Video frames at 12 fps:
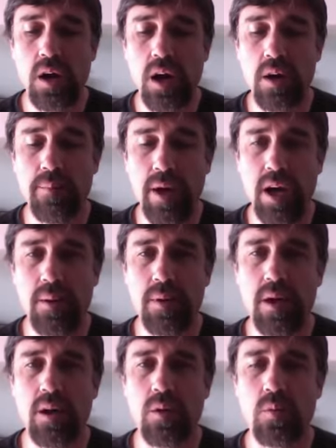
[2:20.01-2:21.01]

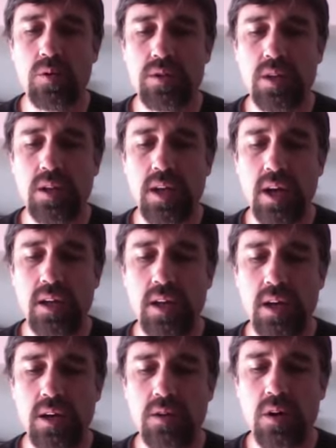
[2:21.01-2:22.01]
Obama was in
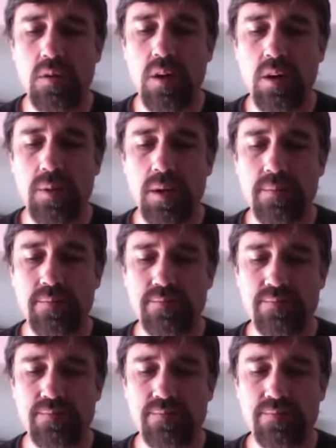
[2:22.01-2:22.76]
Kenya, in Nairobi.